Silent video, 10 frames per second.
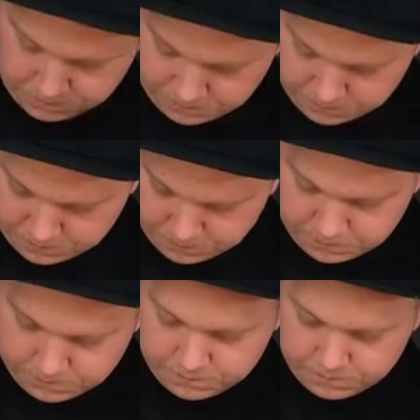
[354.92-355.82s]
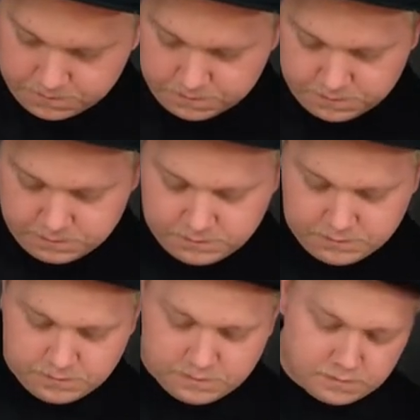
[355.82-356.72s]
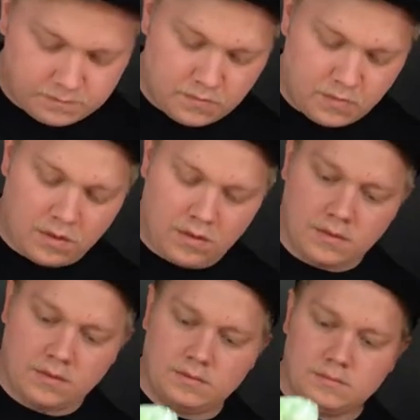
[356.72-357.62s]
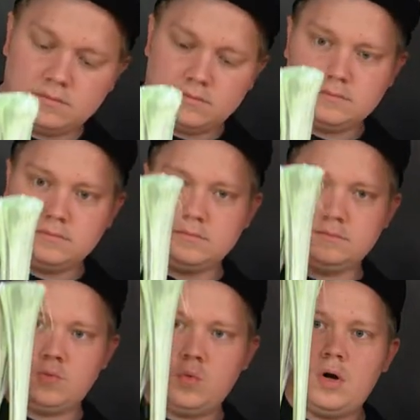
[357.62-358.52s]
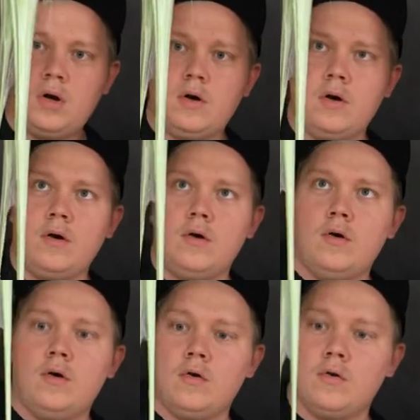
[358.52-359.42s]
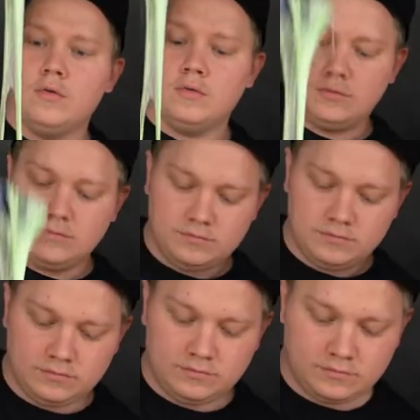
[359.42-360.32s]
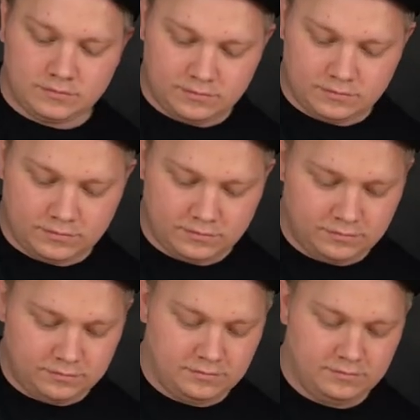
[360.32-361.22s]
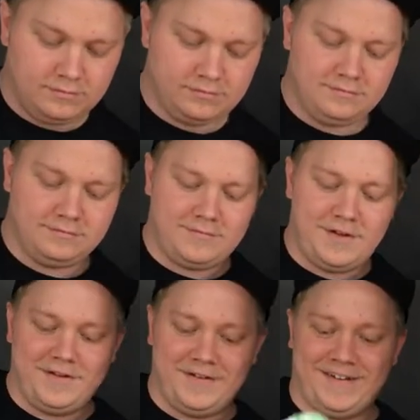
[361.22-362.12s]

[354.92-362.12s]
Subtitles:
(silent)